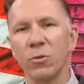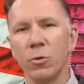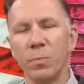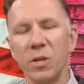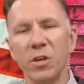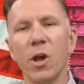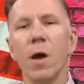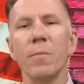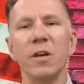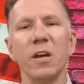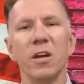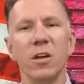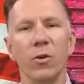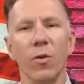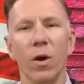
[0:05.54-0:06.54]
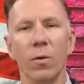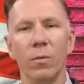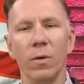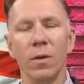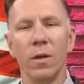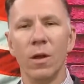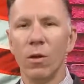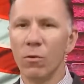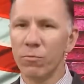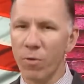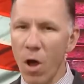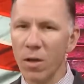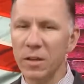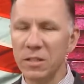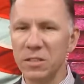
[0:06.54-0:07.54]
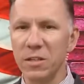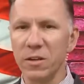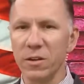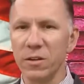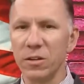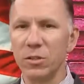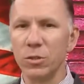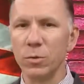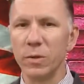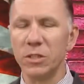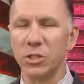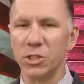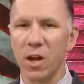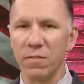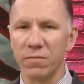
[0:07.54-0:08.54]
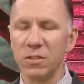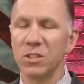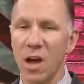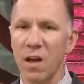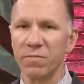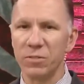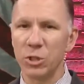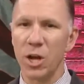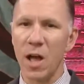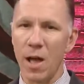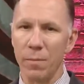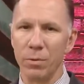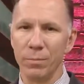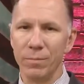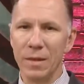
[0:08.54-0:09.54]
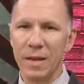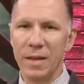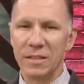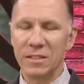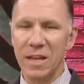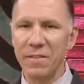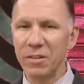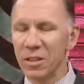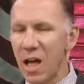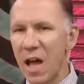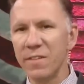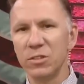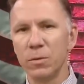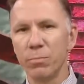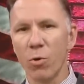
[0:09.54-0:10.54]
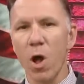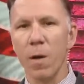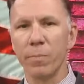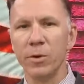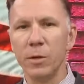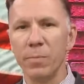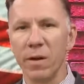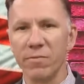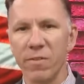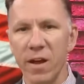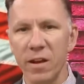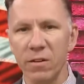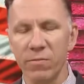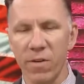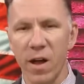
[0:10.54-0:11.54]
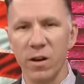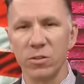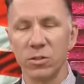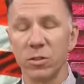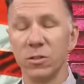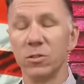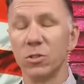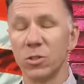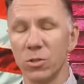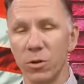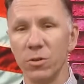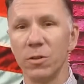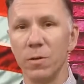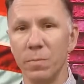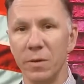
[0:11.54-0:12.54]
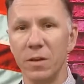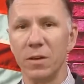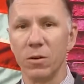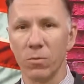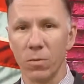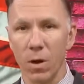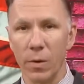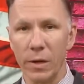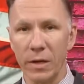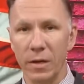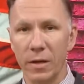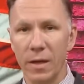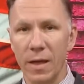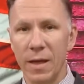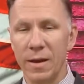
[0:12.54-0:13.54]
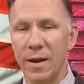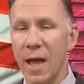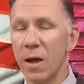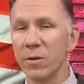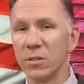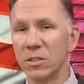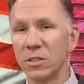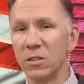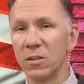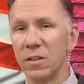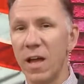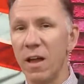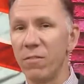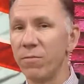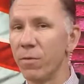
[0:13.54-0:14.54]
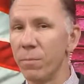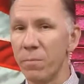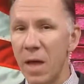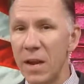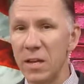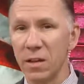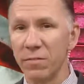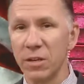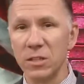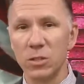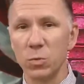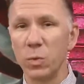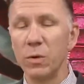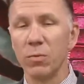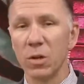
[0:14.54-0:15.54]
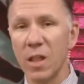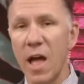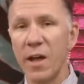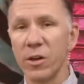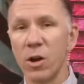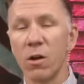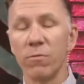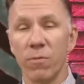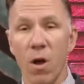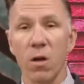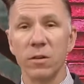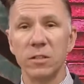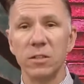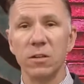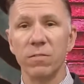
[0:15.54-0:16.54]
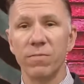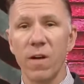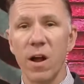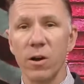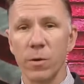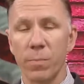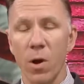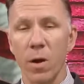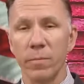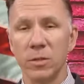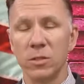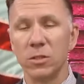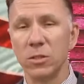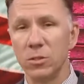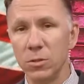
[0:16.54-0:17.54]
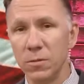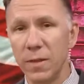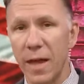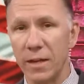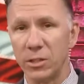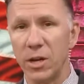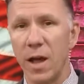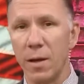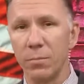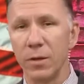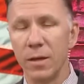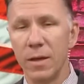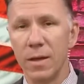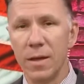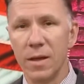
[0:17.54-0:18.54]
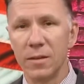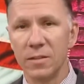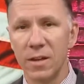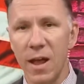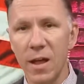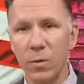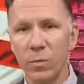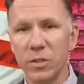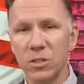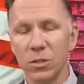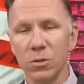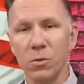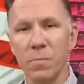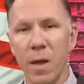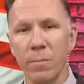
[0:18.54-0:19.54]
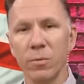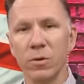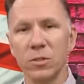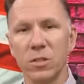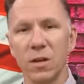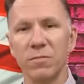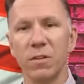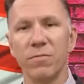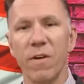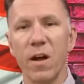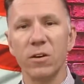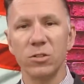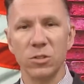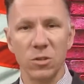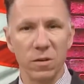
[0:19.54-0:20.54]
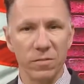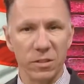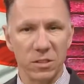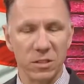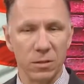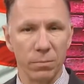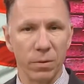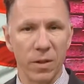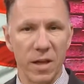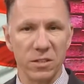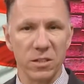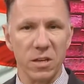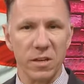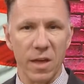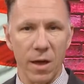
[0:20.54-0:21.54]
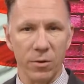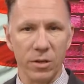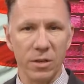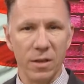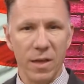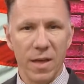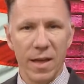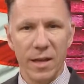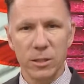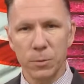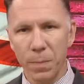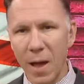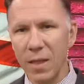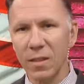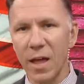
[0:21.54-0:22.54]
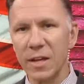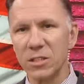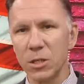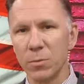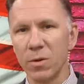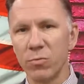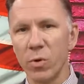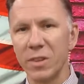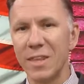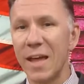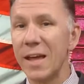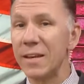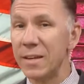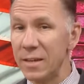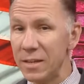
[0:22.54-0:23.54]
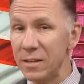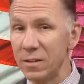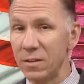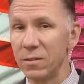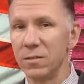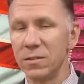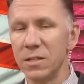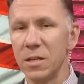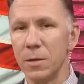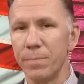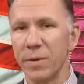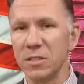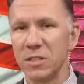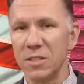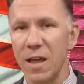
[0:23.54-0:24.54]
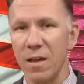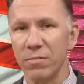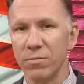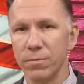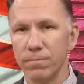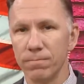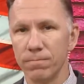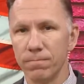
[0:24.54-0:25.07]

to becoming a hero. Volunteer to do a tough job. Saving lives and property by fighting fires can certainly be heroic. Now consider that for many of us, we rely on our volunteer fire departments to do that job. Tonight, we salute members of the fire service in Pulaski County and spotlight some of what they need to keep us safe.